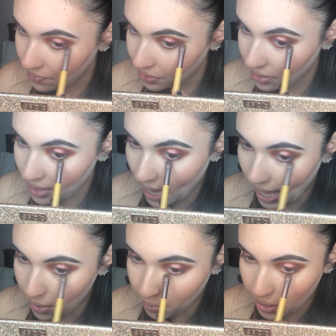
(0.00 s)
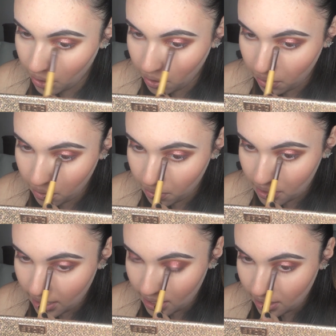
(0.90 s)
that we used
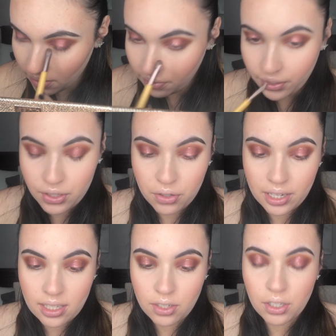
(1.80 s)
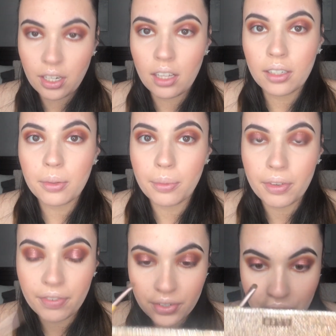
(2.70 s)
as the first transition color when we
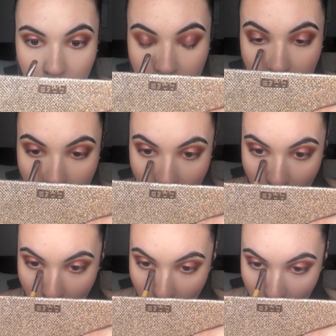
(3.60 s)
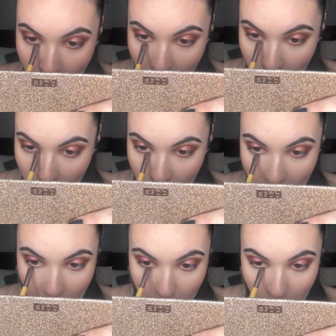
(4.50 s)
first started.
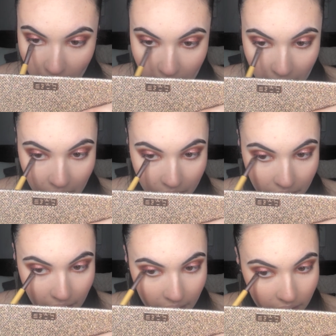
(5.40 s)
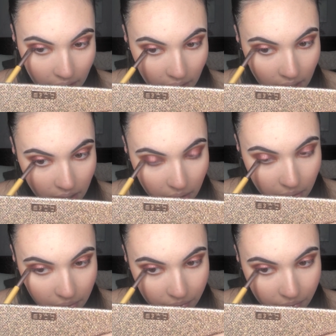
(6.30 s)
And I'm bringing her fairly low.